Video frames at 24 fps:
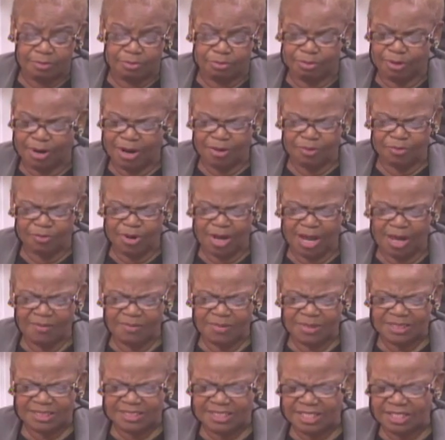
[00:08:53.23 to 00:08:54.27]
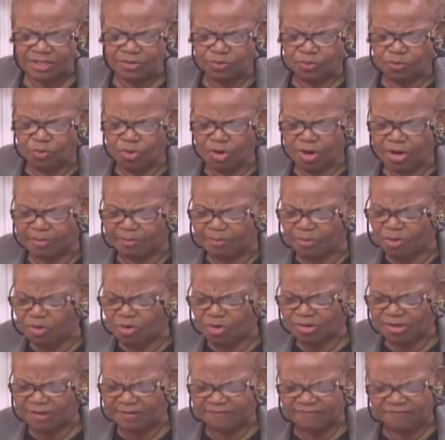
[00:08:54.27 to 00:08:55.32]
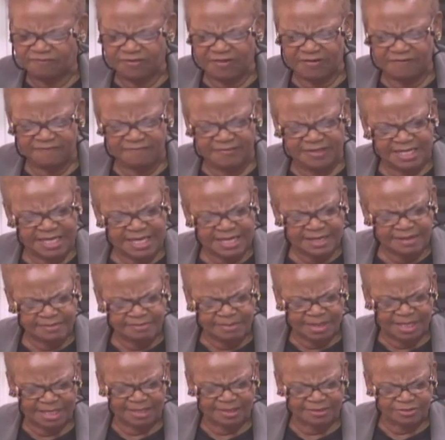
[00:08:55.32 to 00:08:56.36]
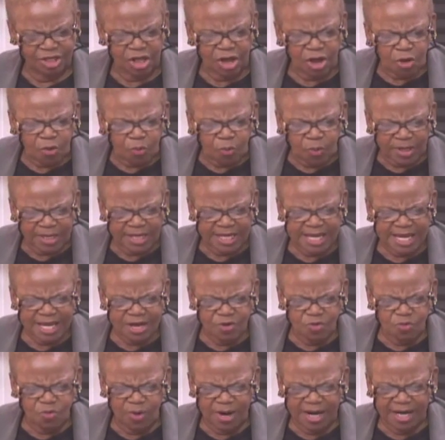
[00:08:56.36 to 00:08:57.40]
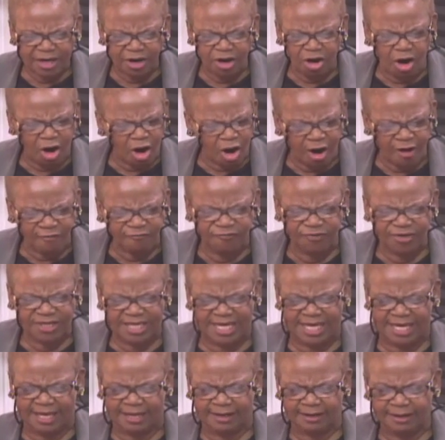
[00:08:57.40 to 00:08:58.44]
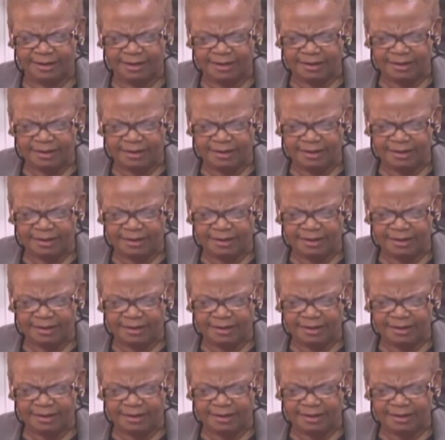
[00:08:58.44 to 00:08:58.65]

Br'er Rabbit didn't work more than fifteen minutes when he went off again.